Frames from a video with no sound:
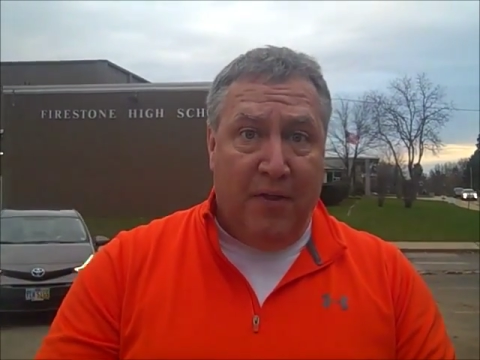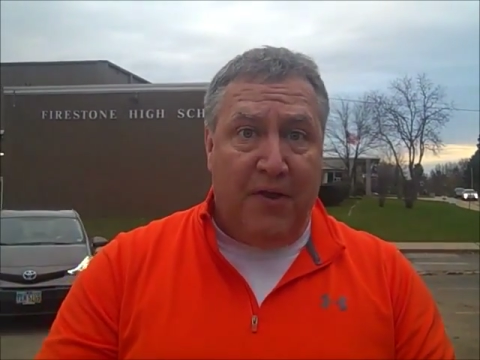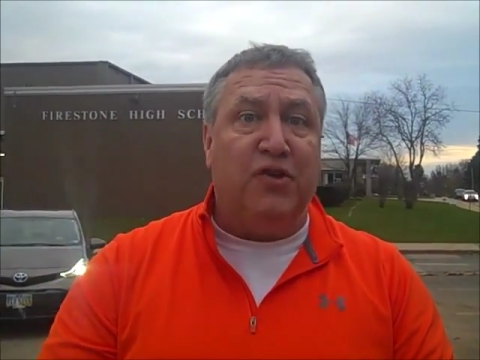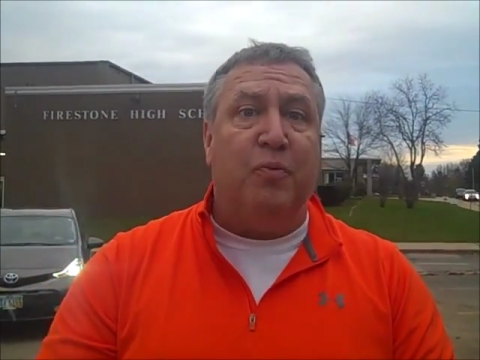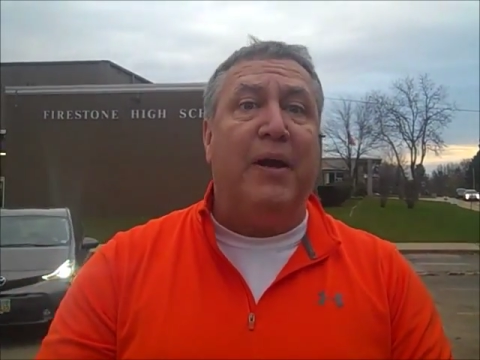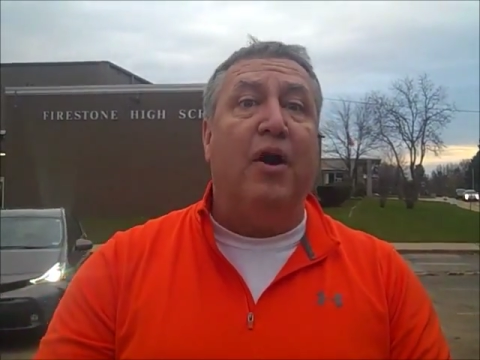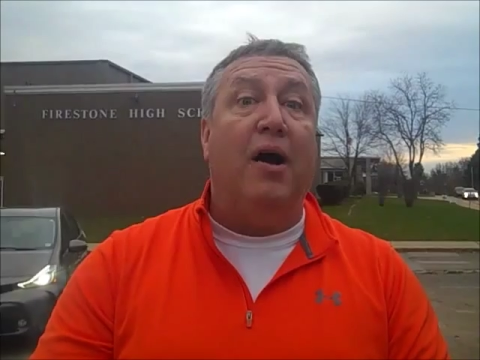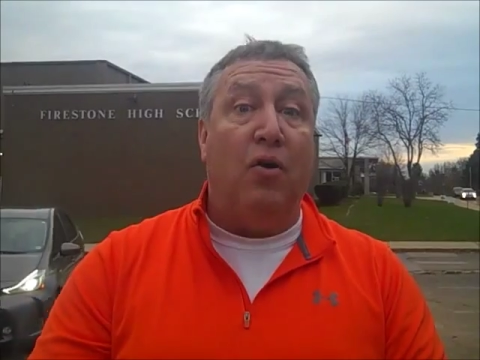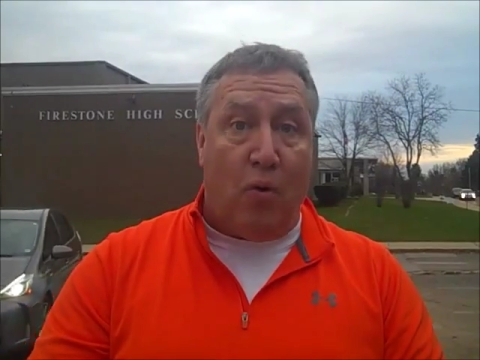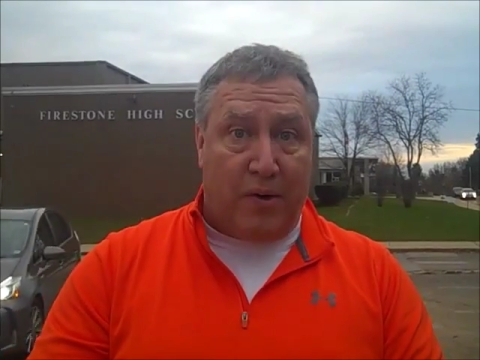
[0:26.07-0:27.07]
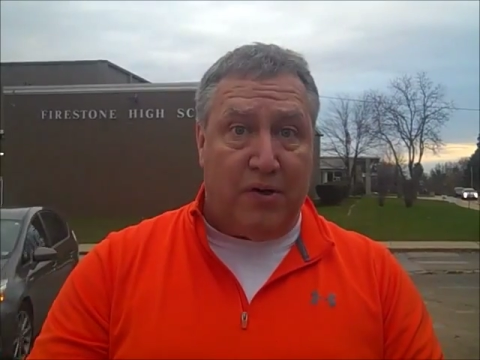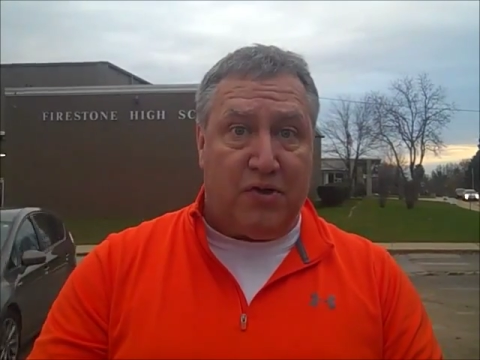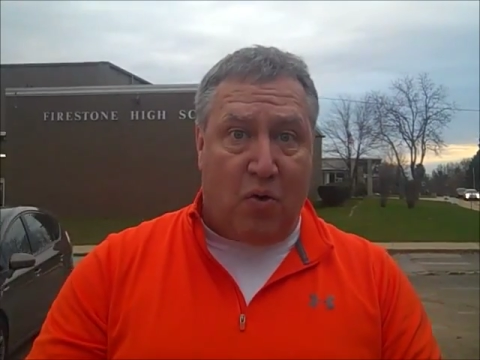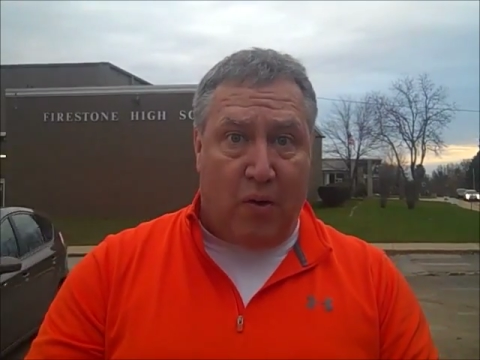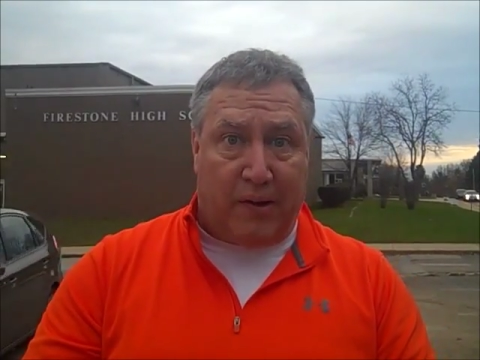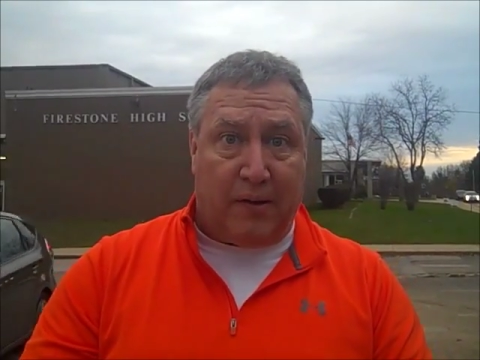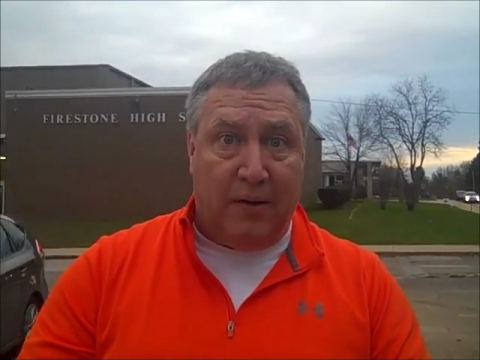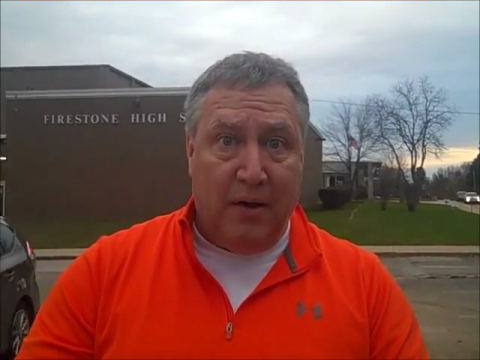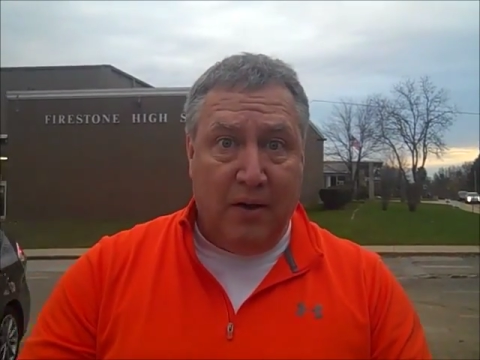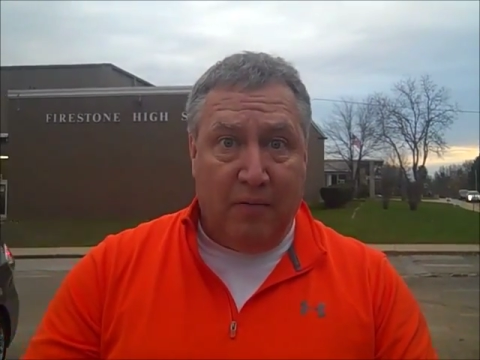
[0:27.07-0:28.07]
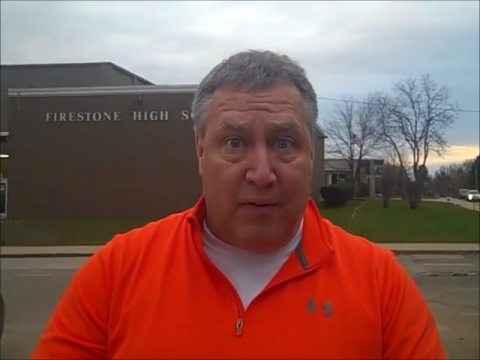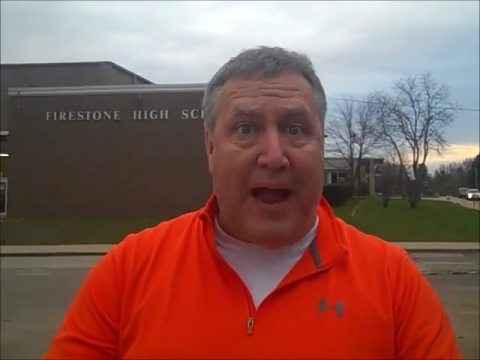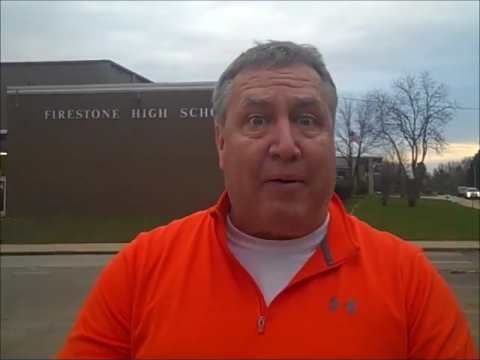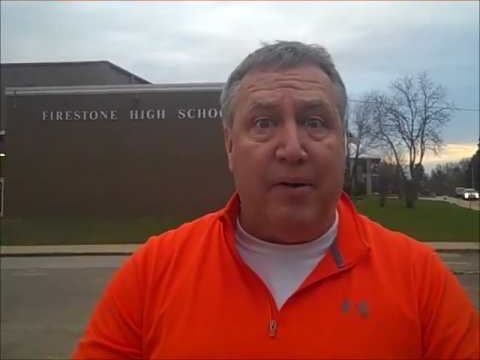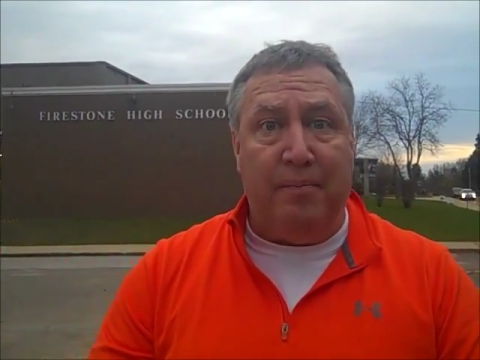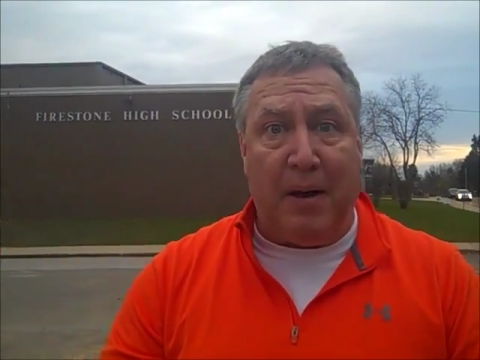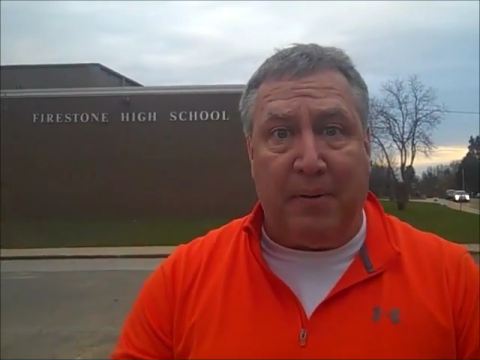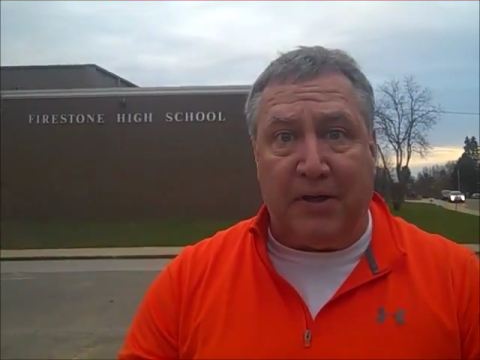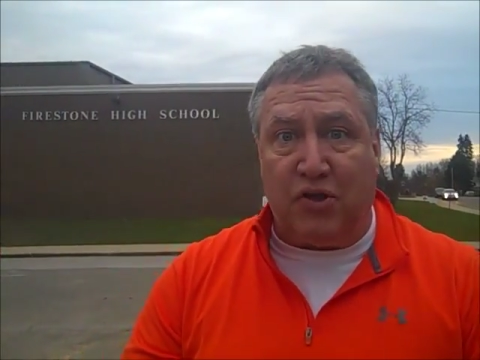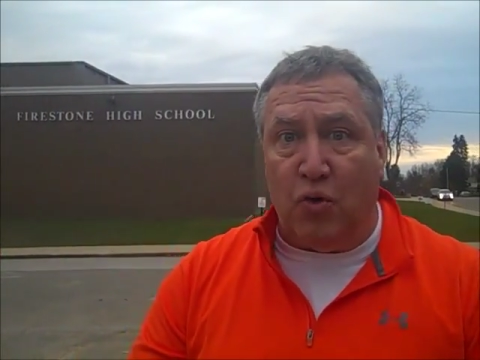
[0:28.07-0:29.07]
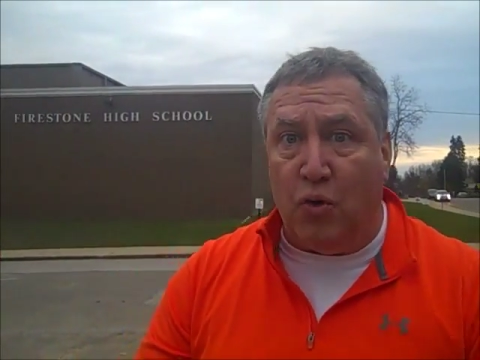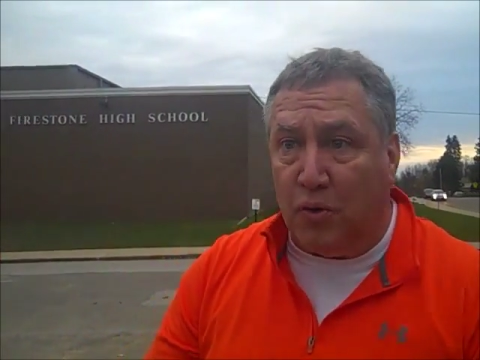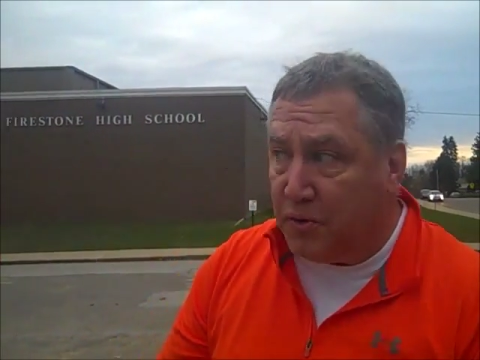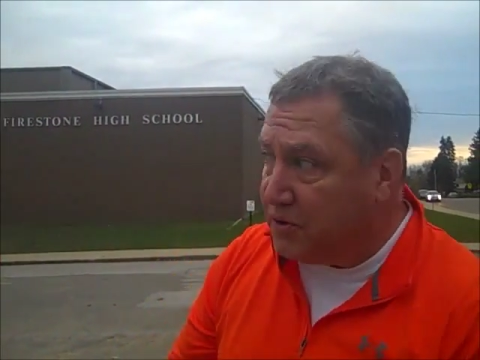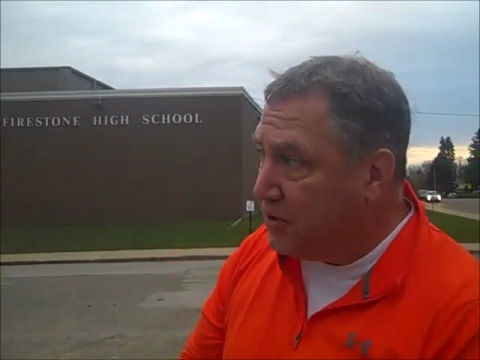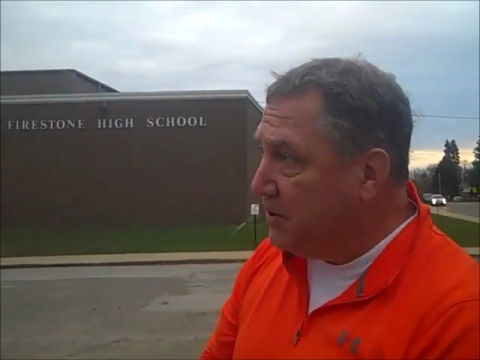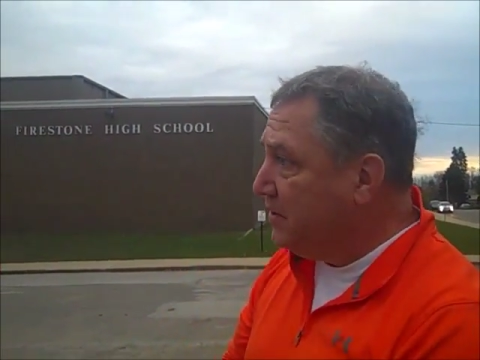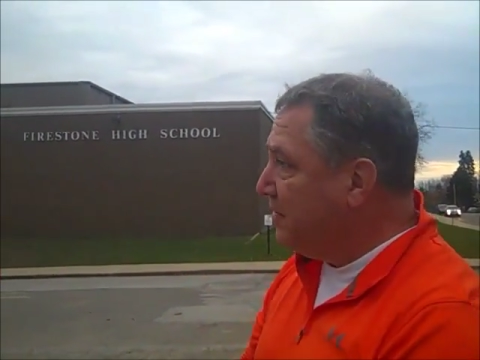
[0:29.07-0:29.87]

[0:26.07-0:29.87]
This week on Horner's Corner with Akron Public Schools.